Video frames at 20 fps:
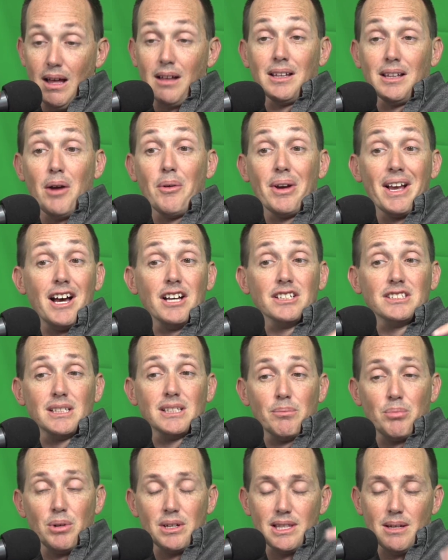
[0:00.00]
allowing
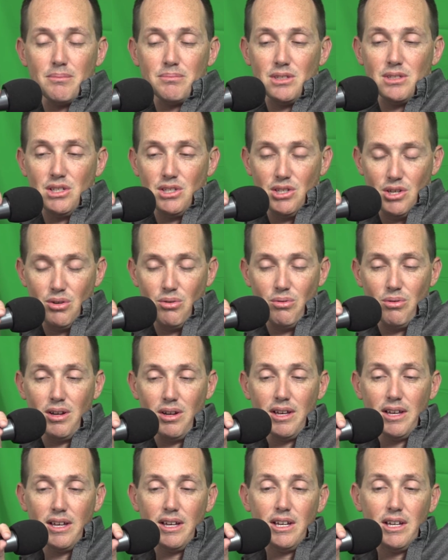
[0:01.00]
us to bring them to
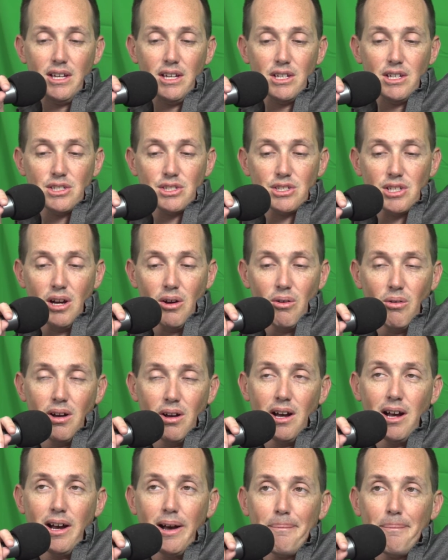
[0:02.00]
you.
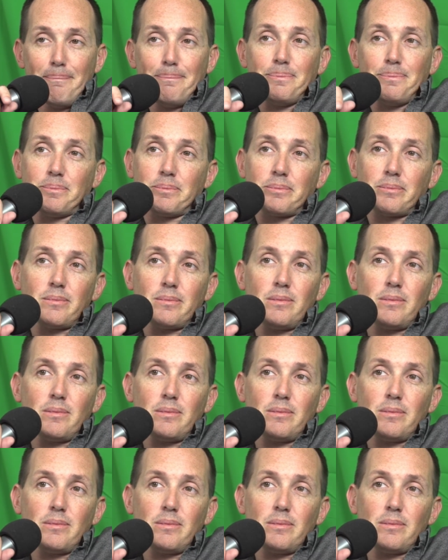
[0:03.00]
So